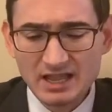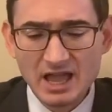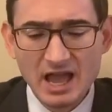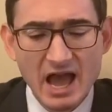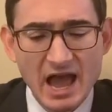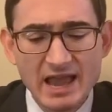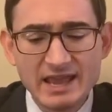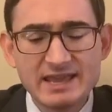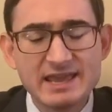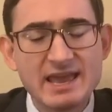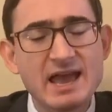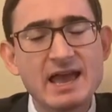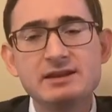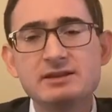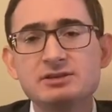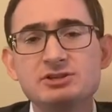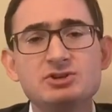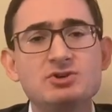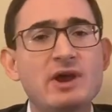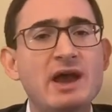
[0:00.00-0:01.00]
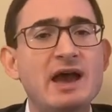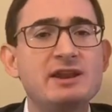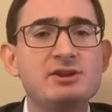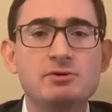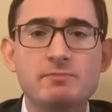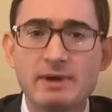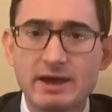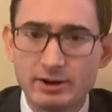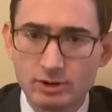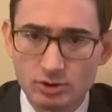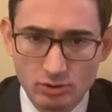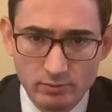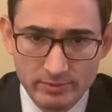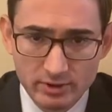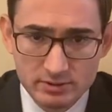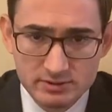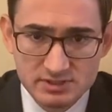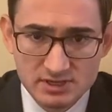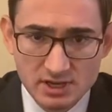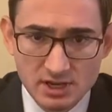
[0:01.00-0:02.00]
I get you had your medical
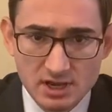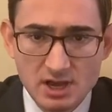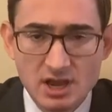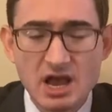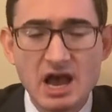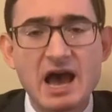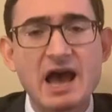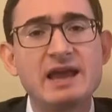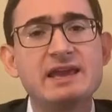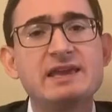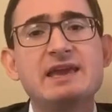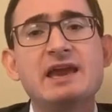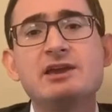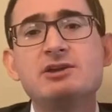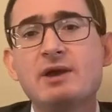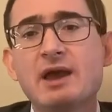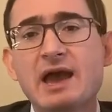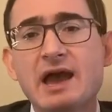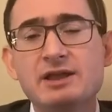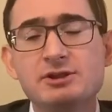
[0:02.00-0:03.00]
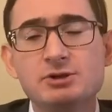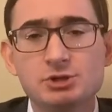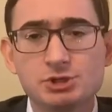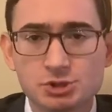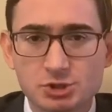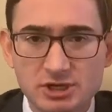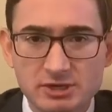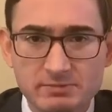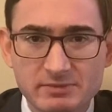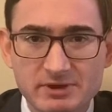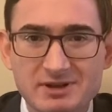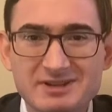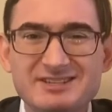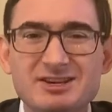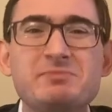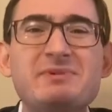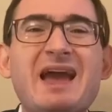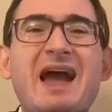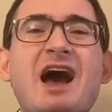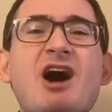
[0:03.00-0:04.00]
bills. I get you had your treatment.
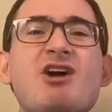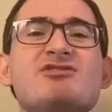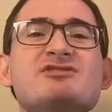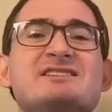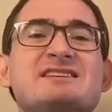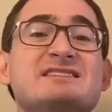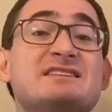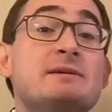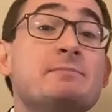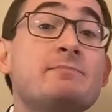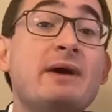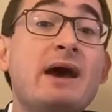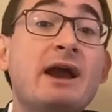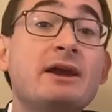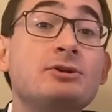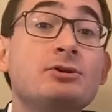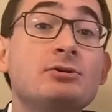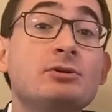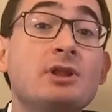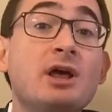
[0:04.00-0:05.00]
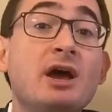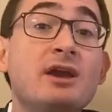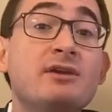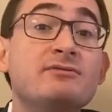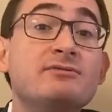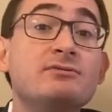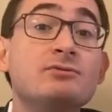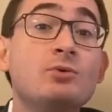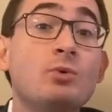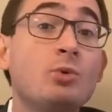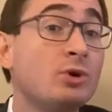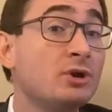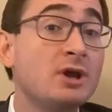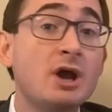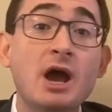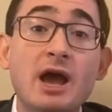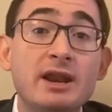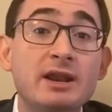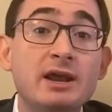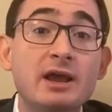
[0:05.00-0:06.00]
Tell me, how has this impacted your life or
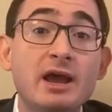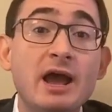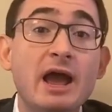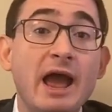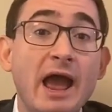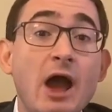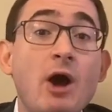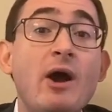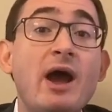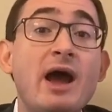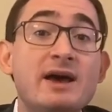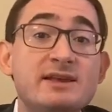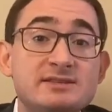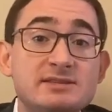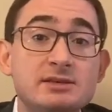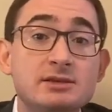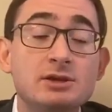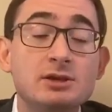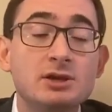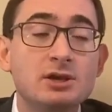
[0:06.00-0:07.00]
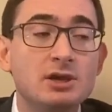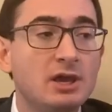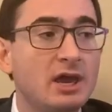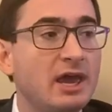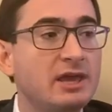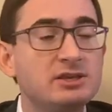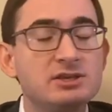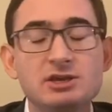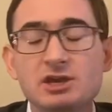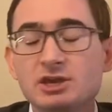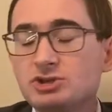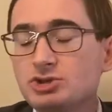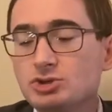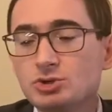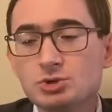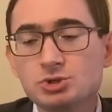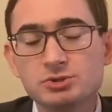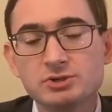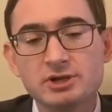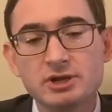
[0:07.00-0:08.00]
not? How has it? And
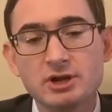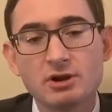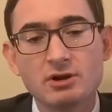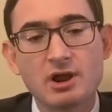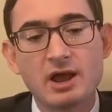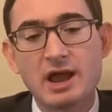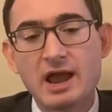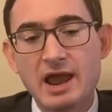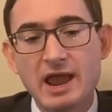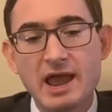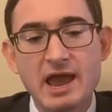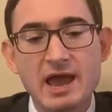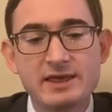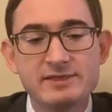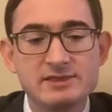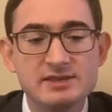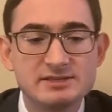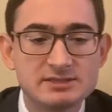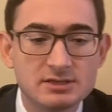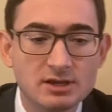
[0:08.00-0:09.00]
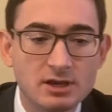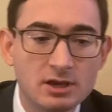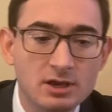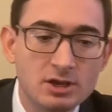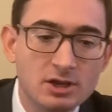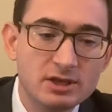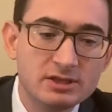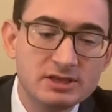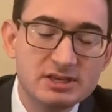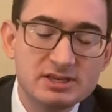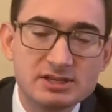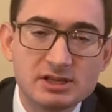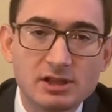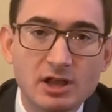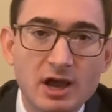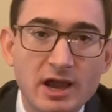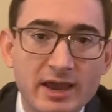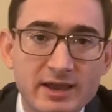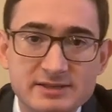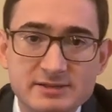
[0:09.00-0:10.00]
usually here, I had this these
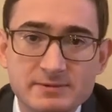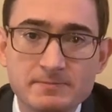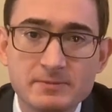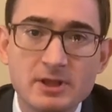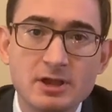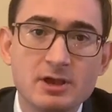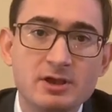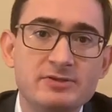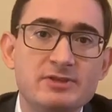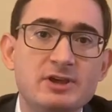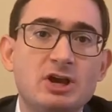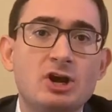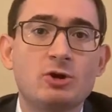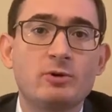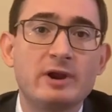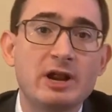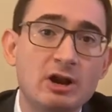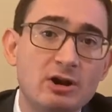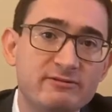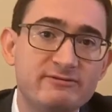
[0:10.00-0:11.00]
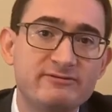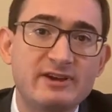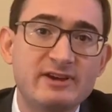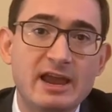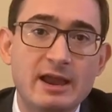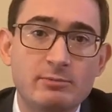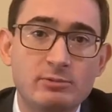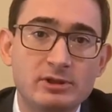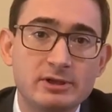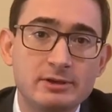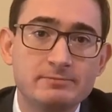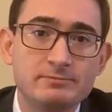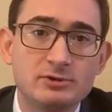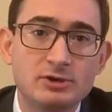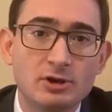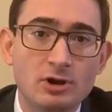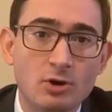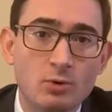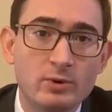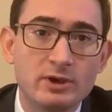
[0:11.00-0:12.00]
clients, the Carrera family.
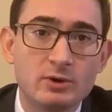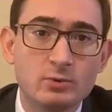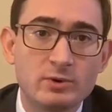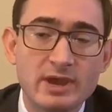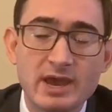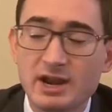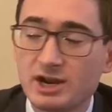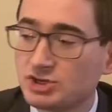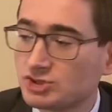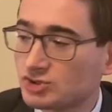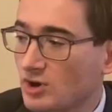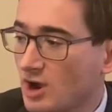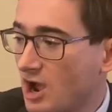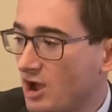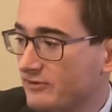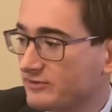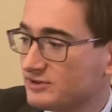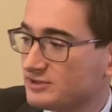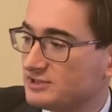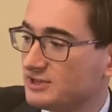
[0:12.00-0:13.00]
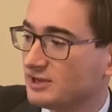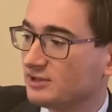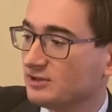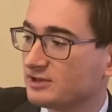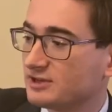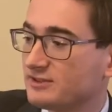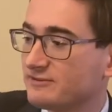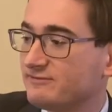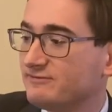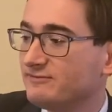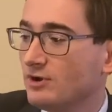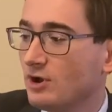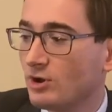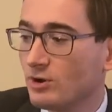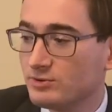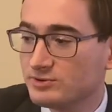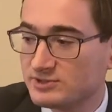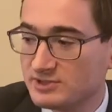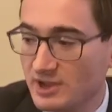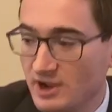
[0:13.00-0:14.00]
We had a trial. You take a look at the
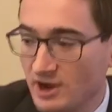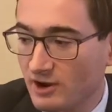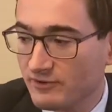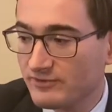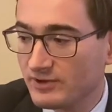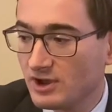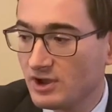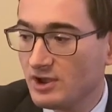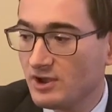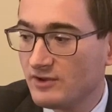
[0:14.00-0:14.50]
photos there, of